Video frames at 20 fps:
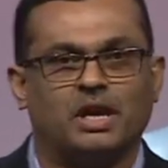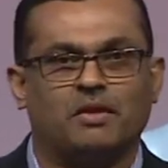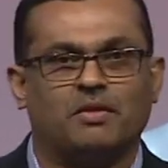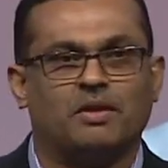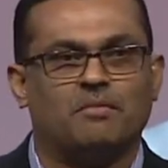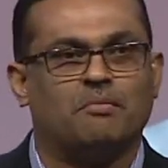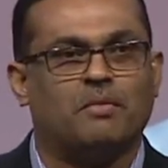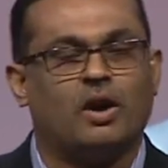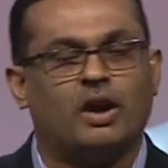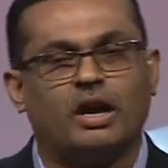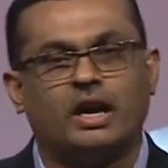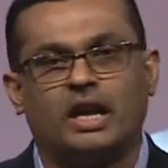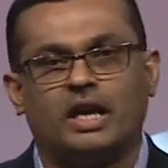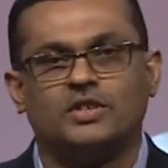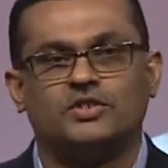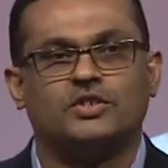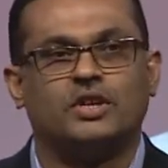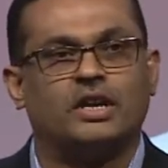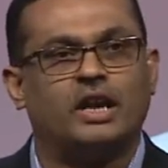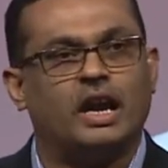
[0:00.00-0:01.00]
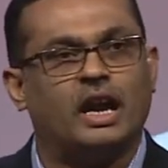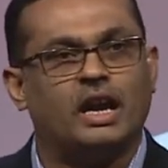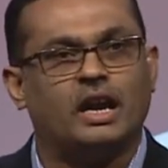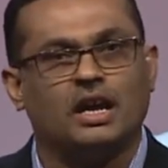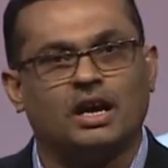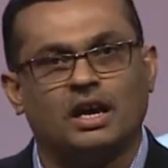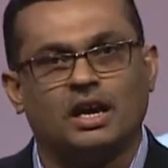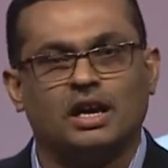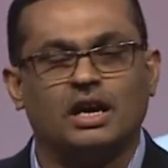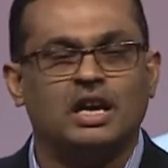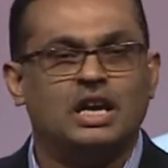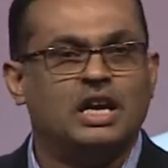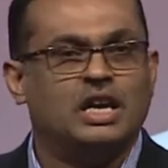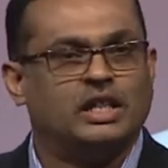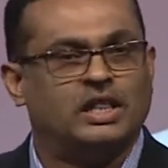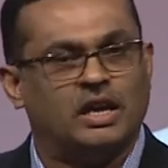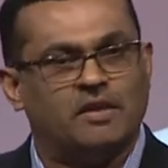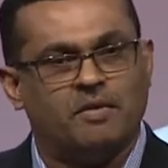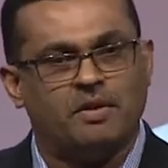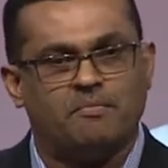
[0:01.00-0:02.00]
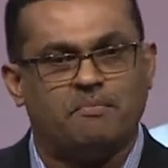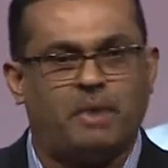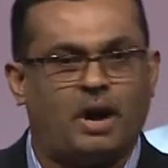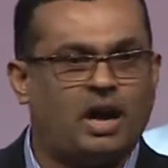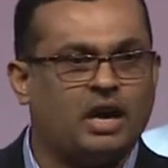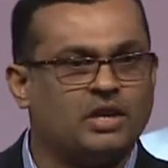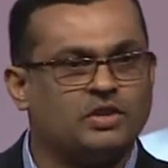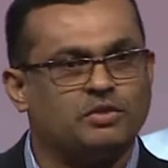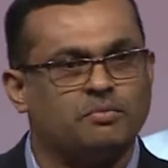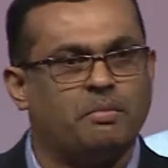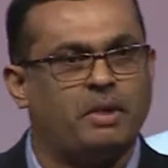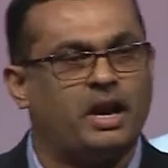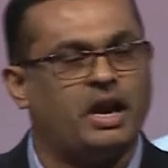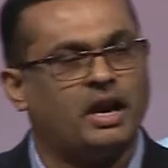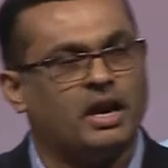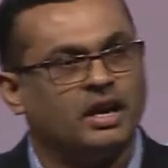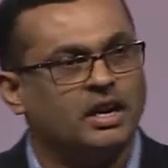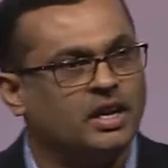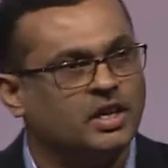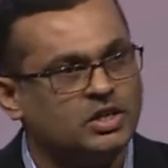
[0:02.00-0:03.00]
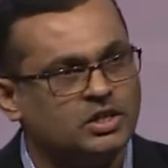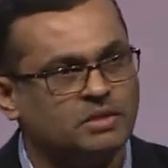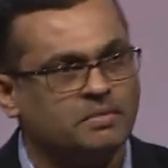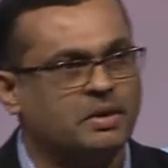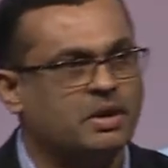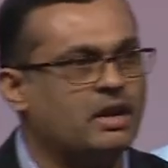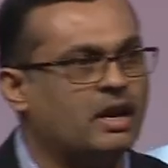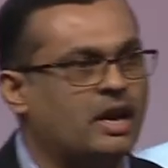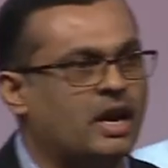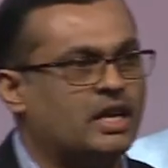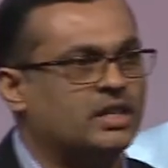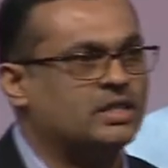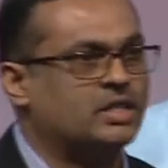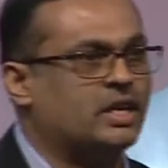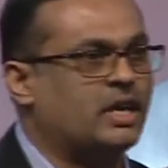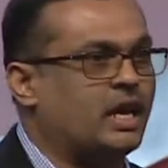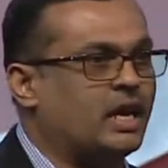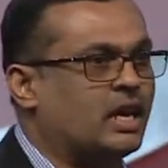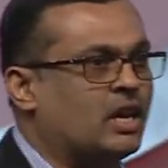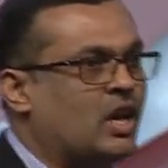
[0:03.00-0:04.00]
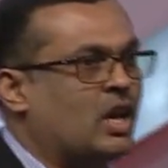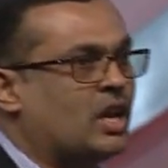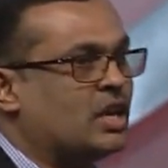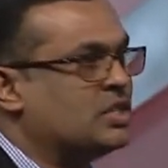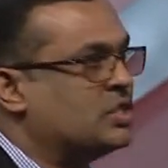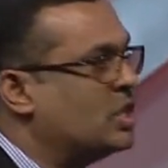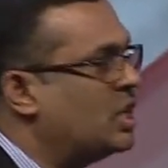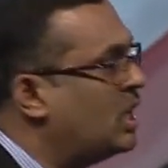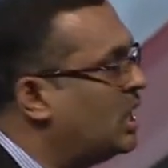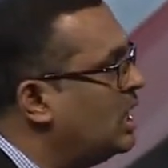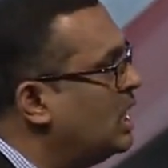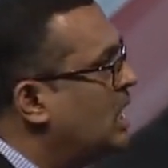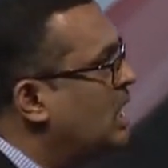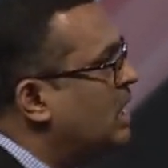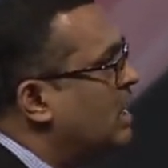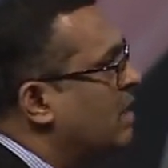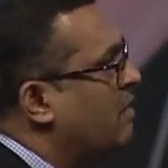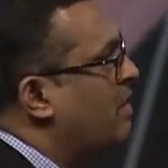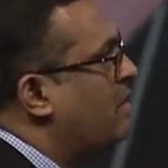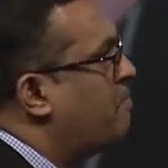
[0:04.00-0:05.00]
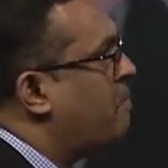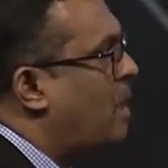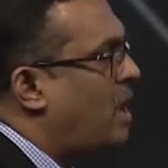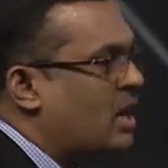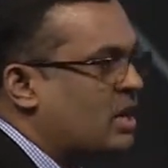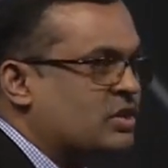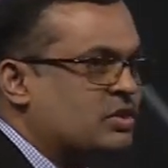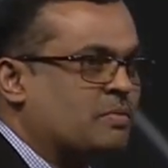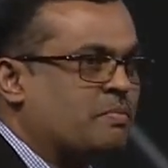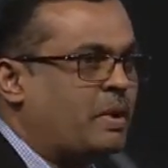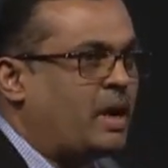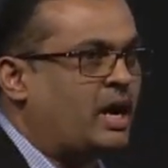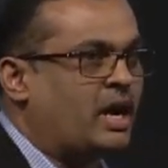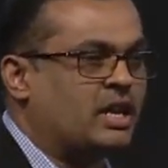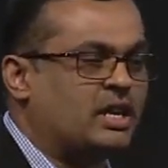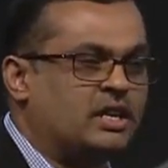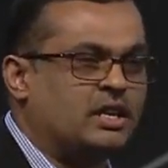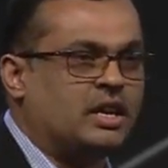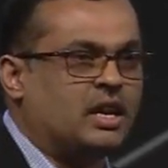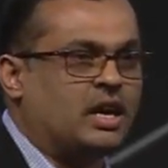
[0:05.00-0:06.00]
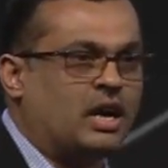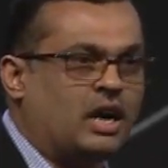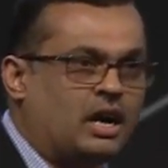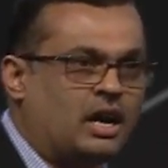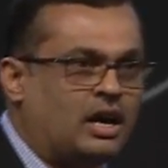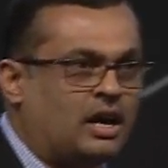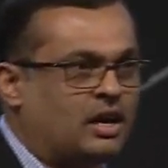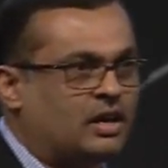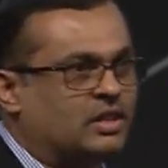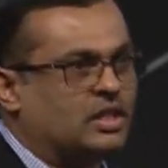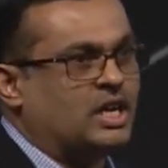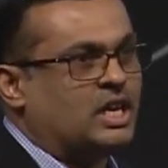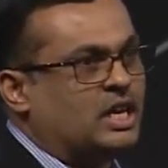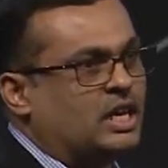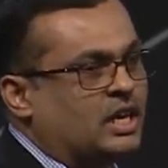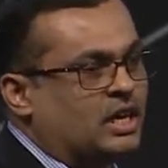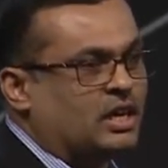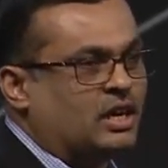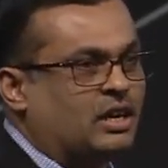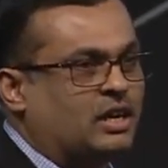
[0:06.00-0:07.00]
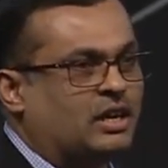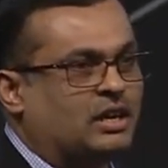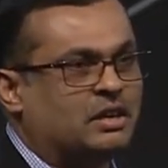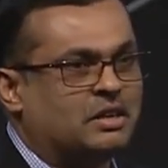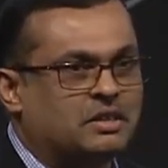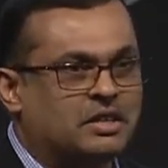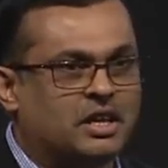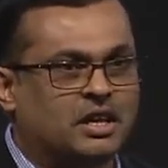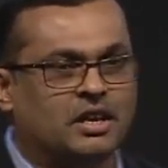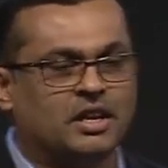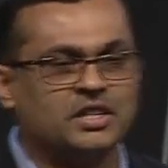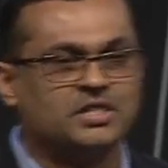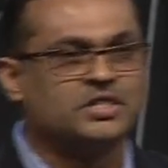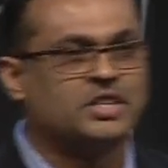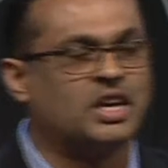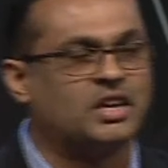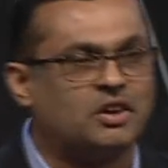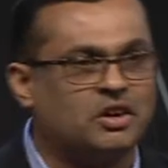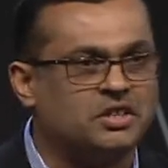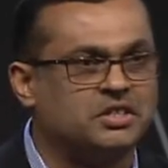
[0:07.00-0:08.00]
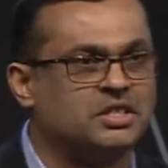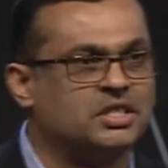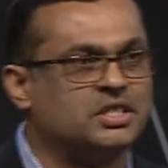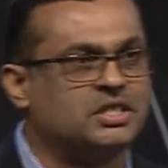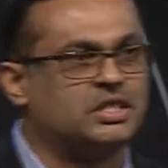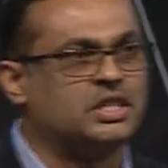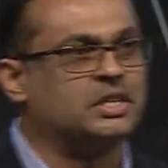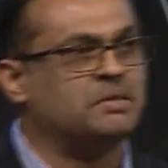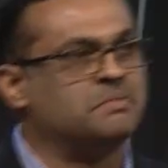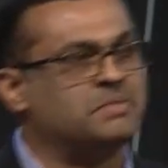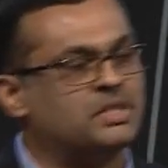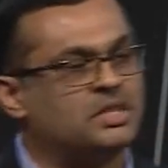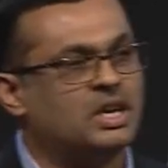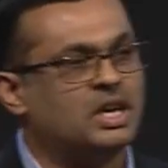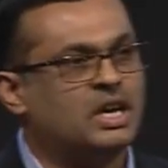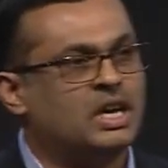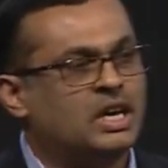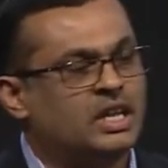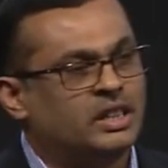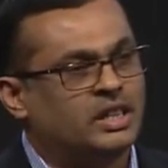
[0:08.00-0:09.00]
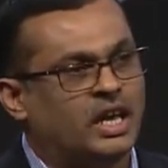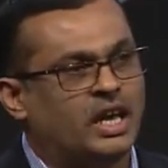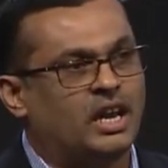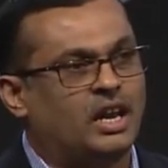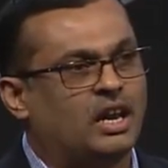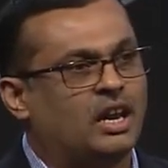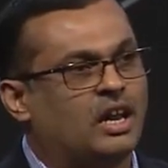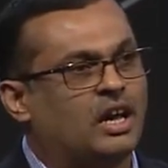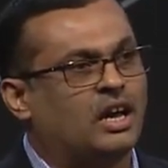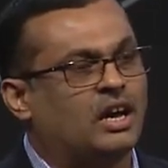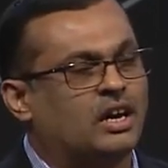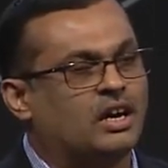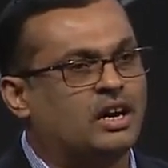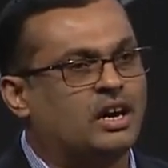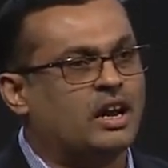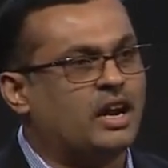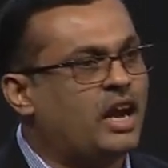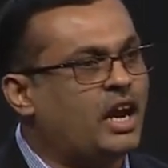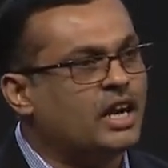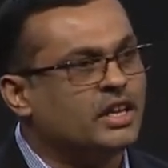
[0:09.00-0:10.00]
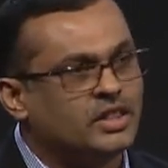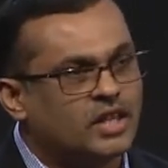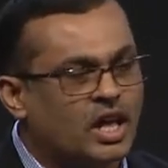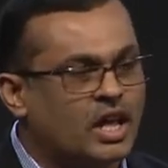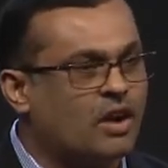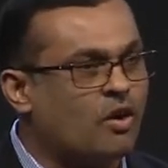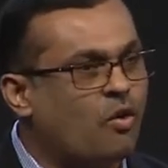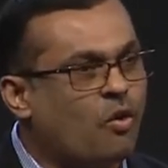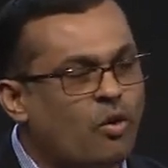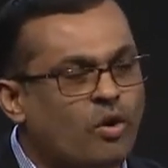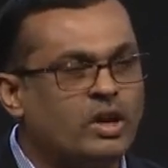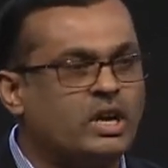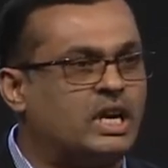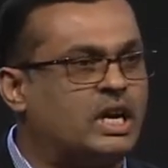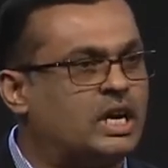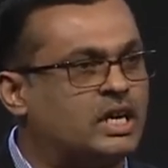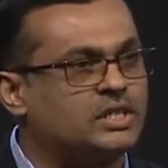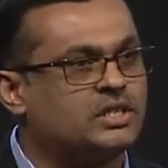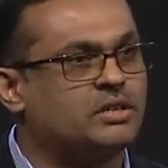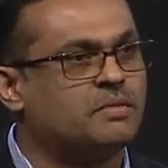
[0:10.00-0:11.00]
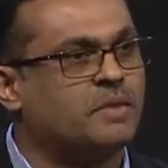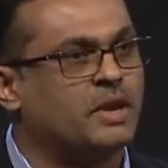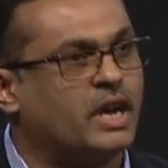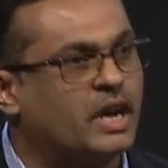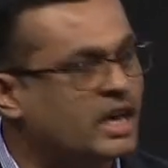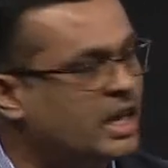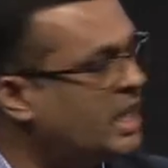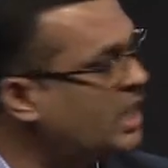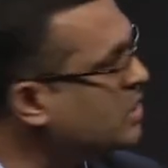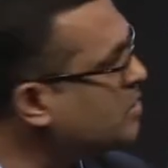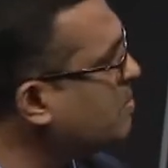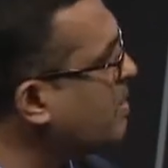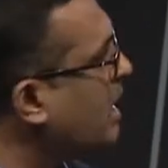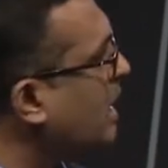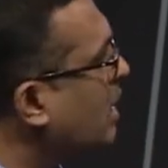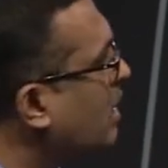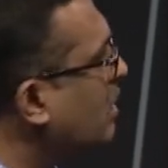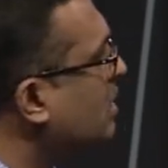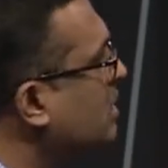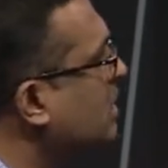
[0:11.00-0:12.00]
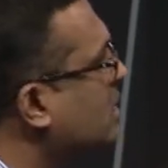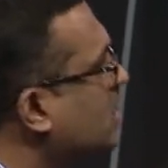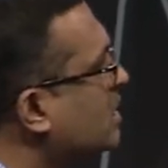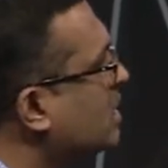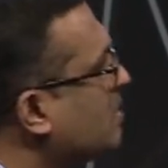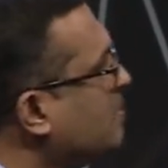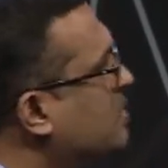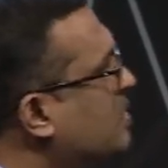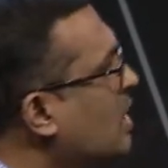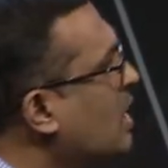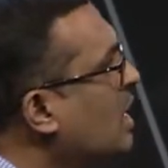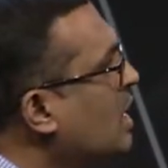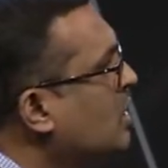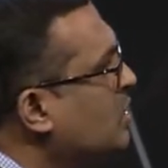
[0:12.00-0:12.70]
They will monetize the data, they will participate in distributed ledger technology, they will participate in the risk ecosystems, they'll create their own customer engagement ecosystems.